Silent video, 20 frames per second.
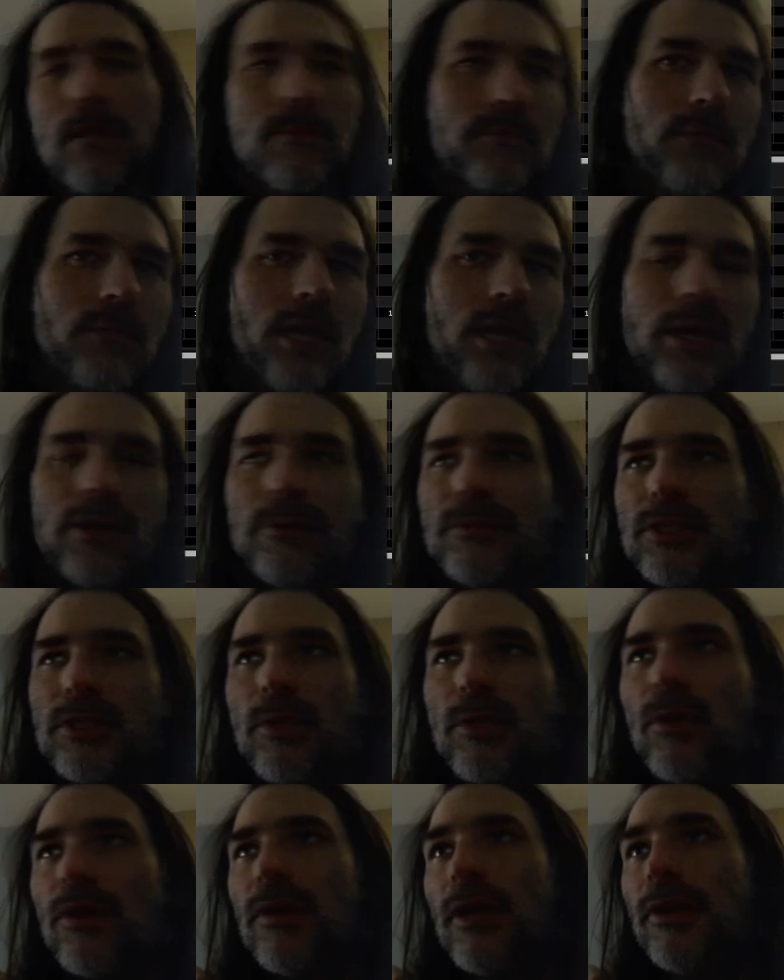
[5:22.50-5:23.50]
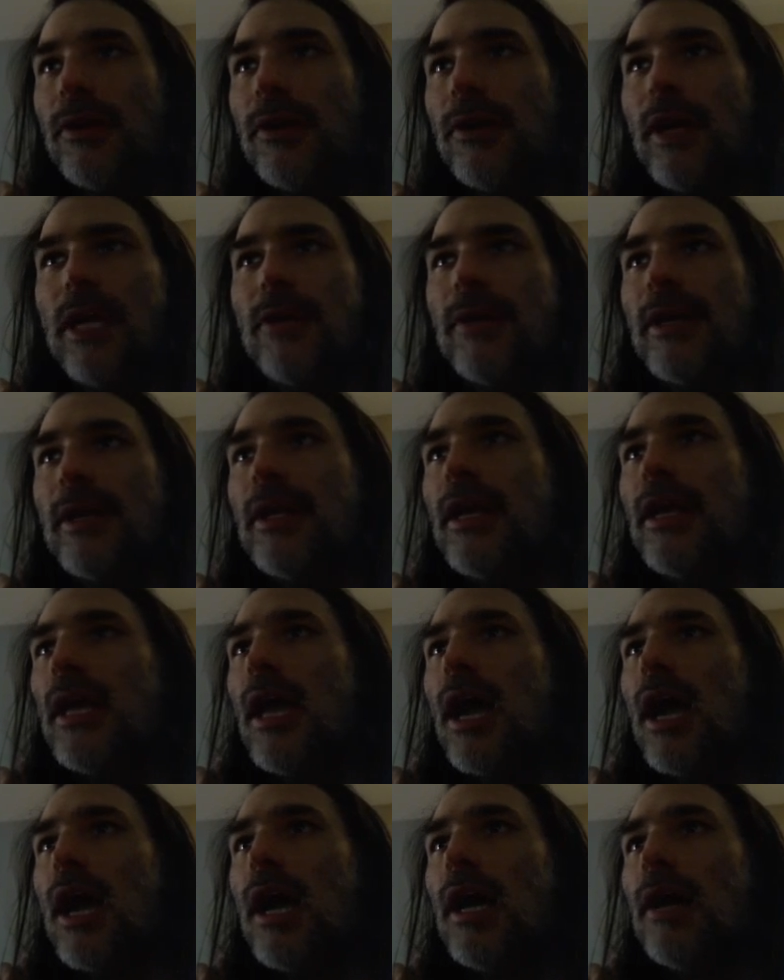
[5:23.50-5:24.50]
I don't know, somewhere around there. Anyway,
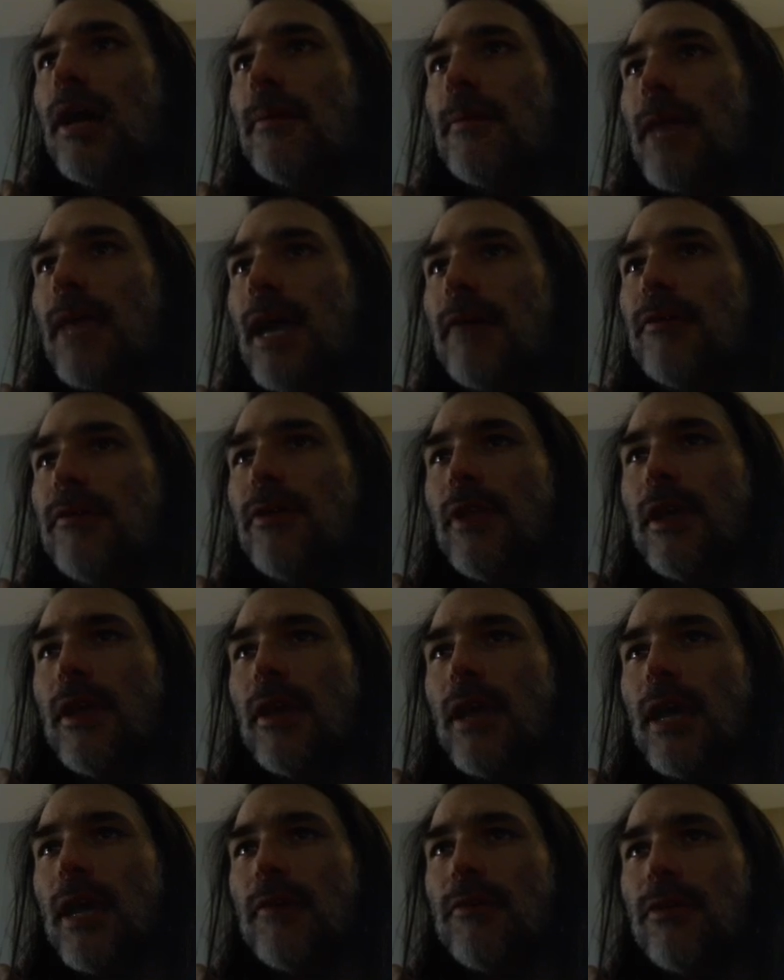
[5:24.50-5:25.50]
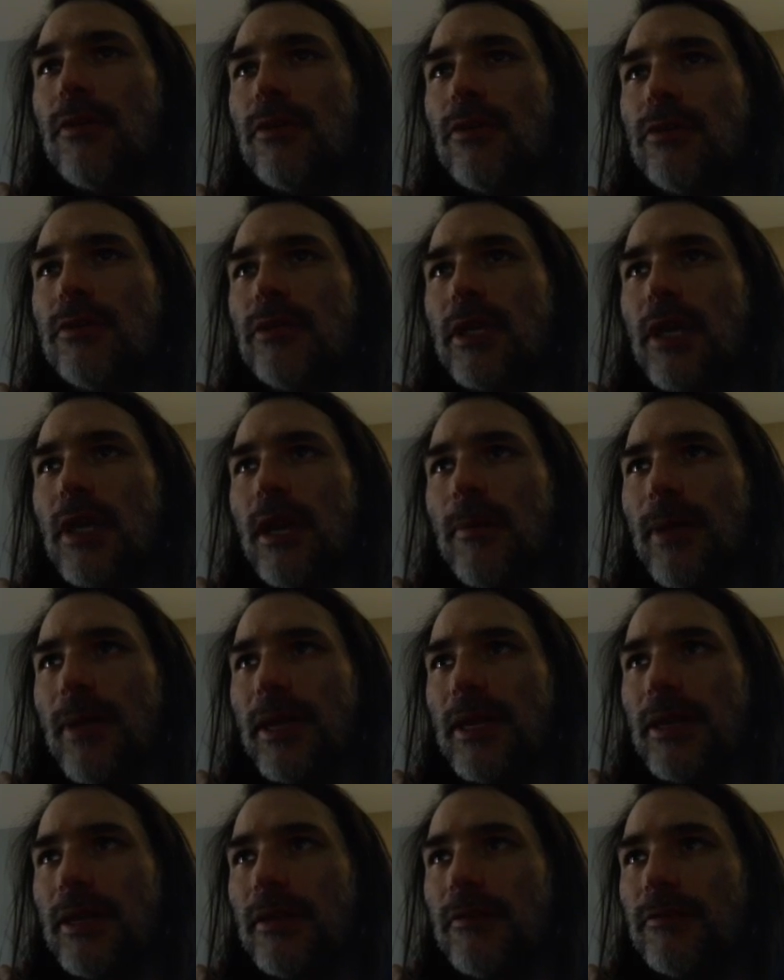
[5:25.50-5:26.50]
after those, I got
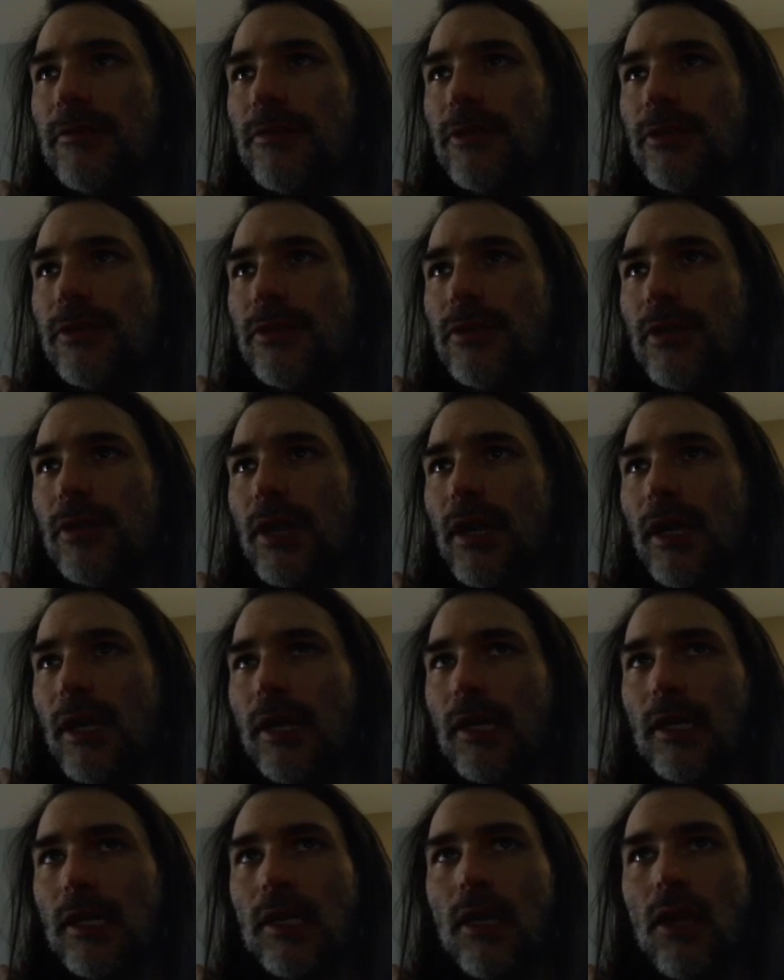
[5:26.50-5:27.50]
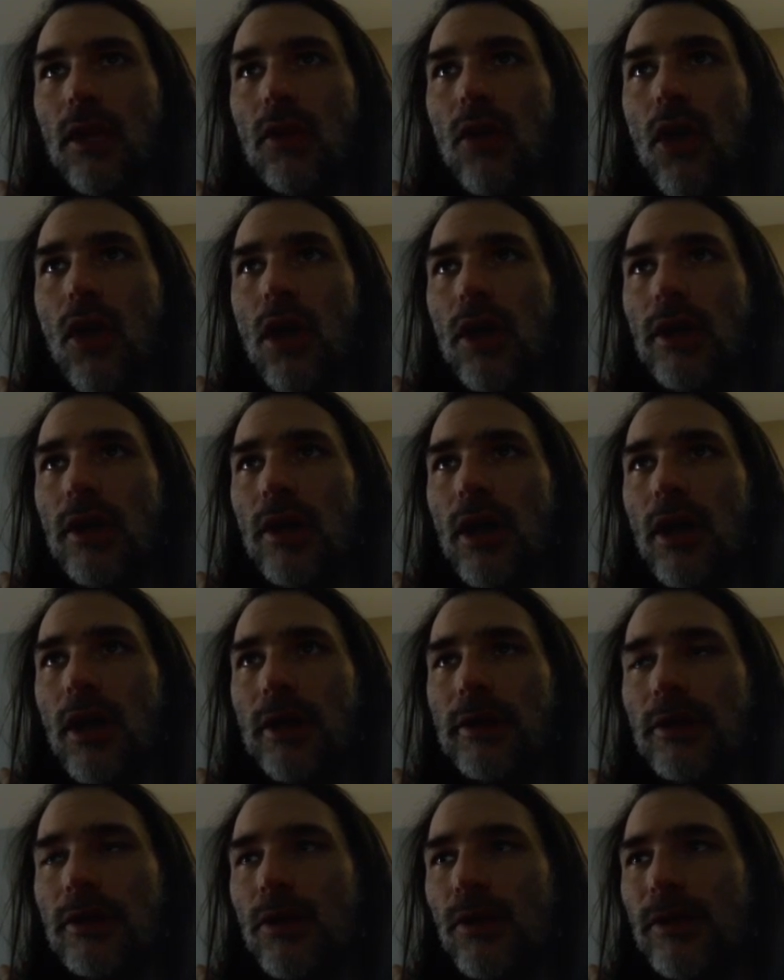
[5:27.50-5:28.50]
back in for a long
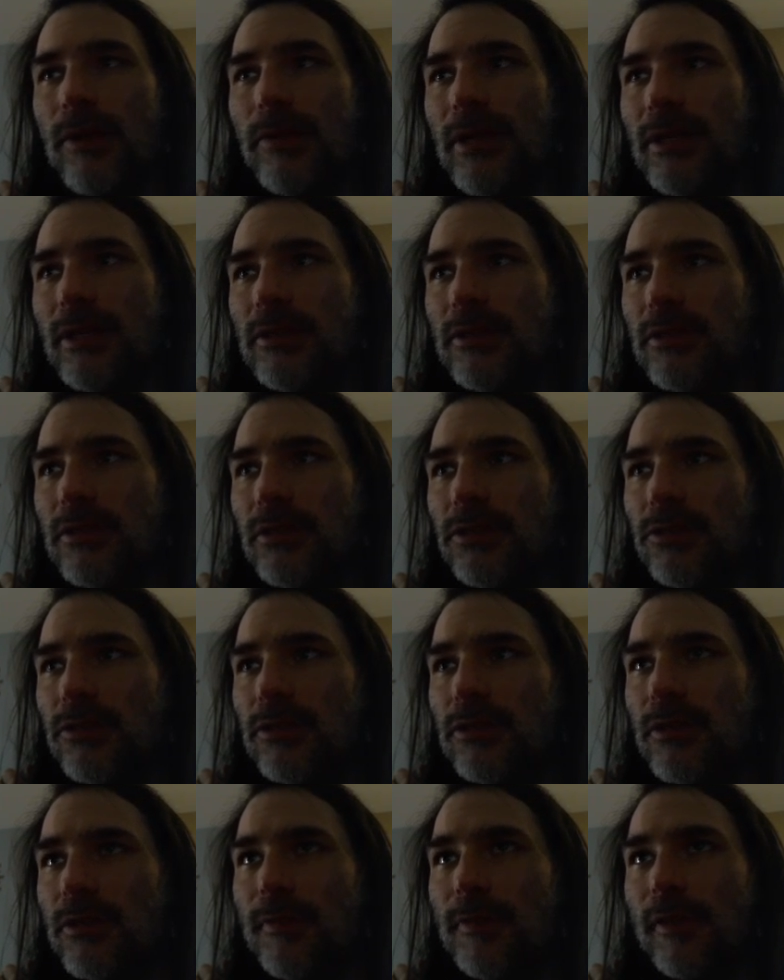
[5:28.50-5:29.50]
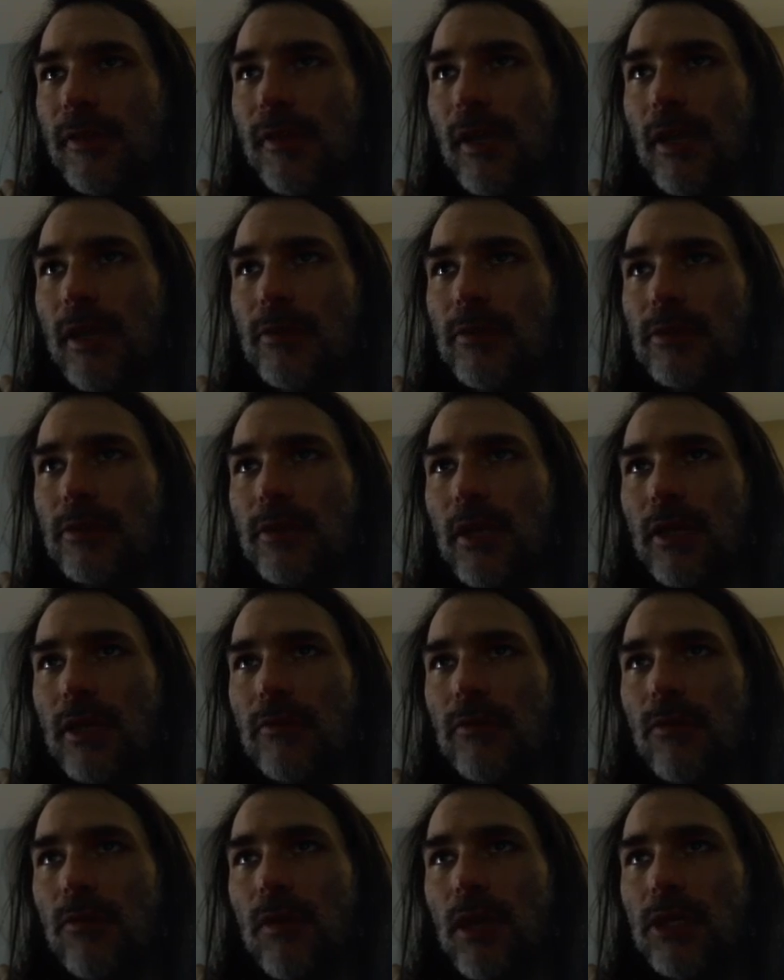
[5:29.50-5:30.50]
on Coinbase. So this was something that I was kind
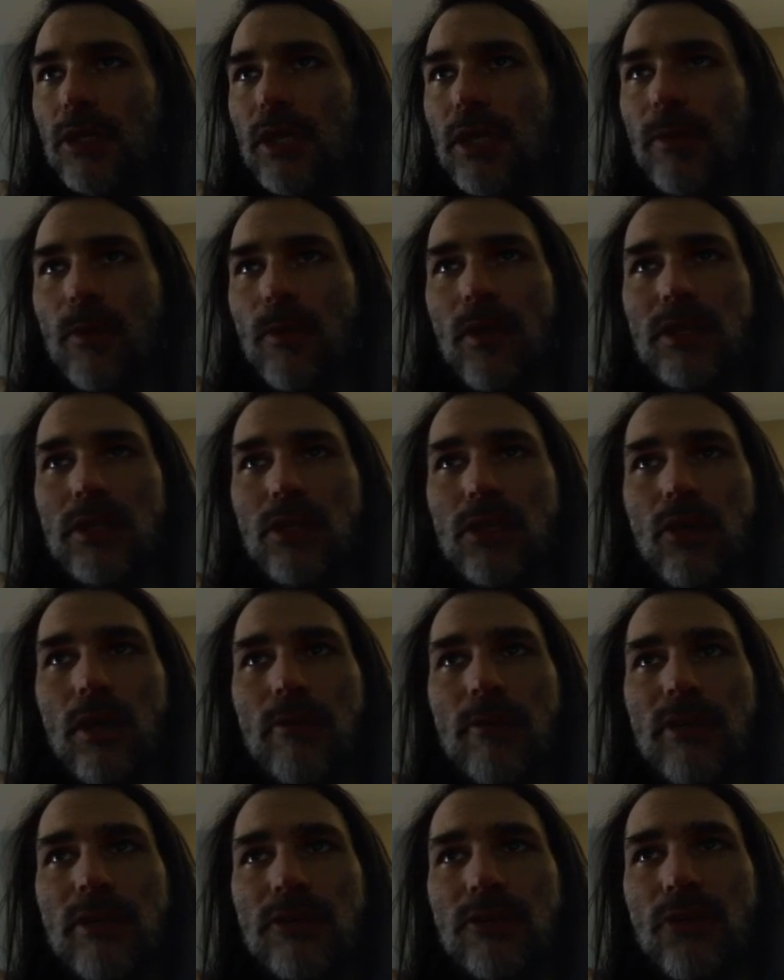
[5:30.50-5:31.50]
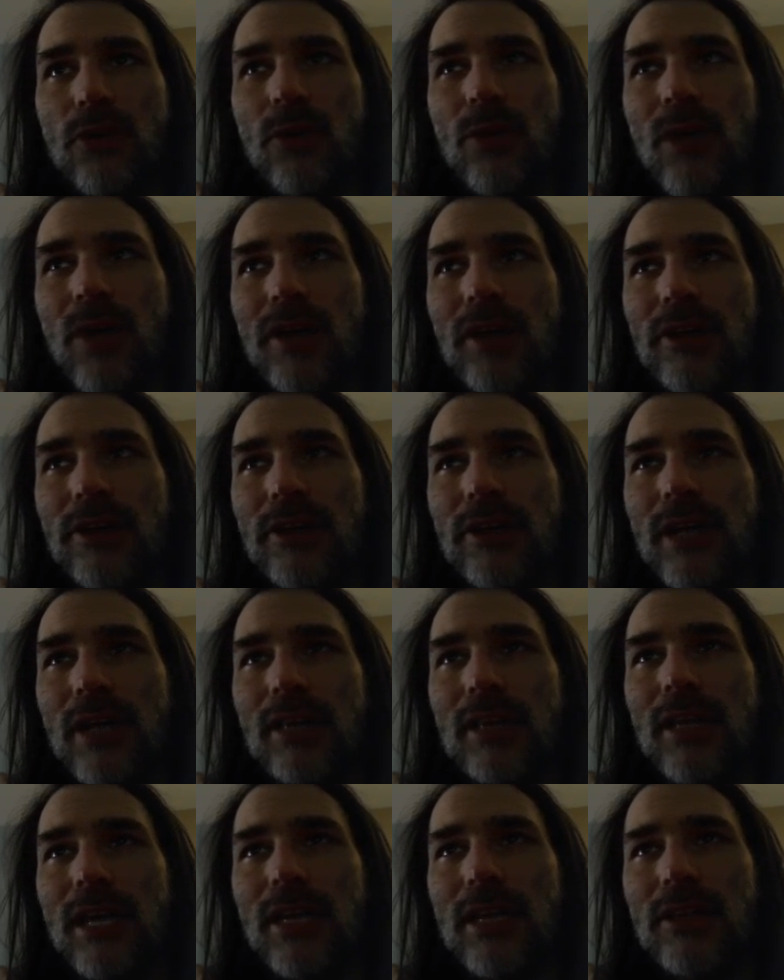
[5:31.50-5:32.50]
of watching. I've been watching Coinbase for a while here, and I
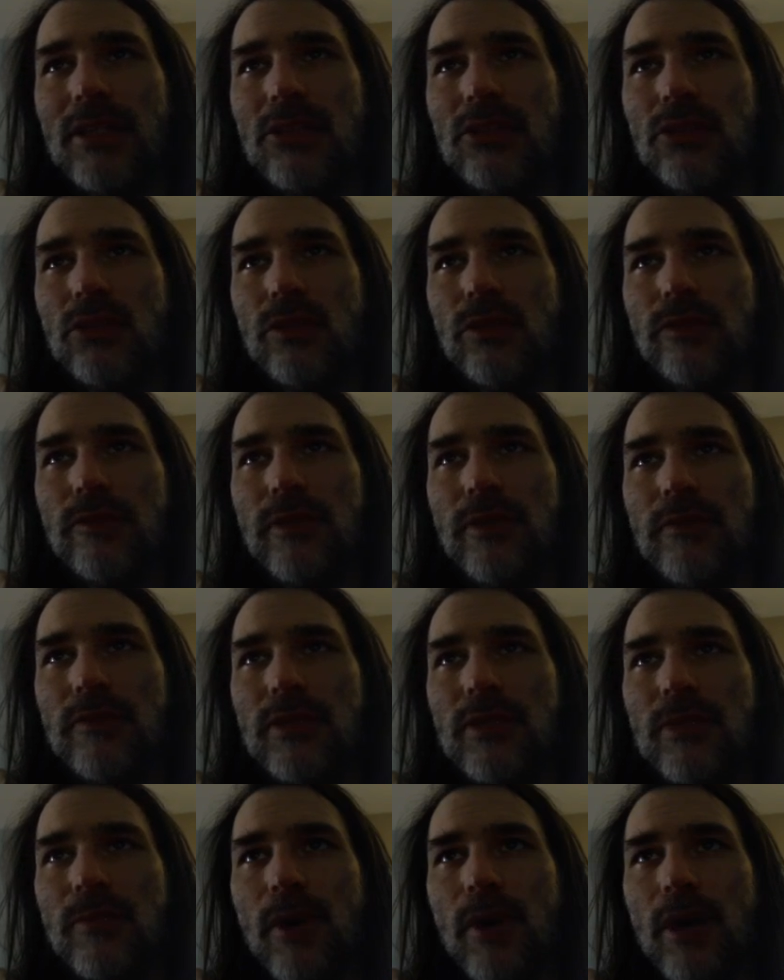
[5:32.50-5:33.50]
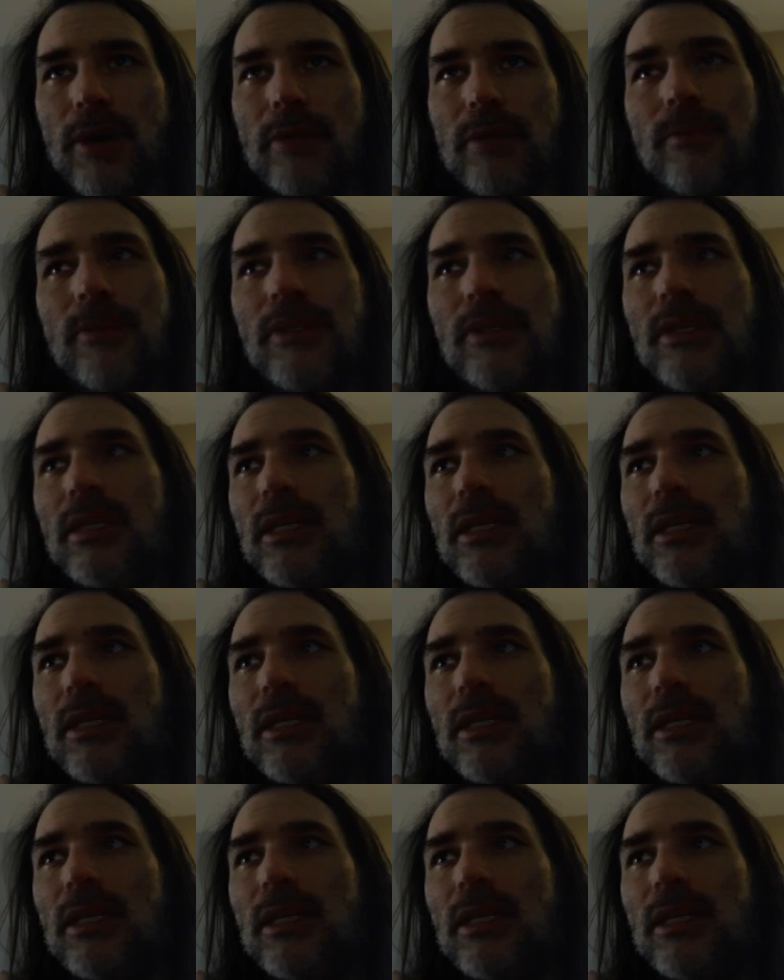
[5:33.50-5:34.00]
like this 250 bottom.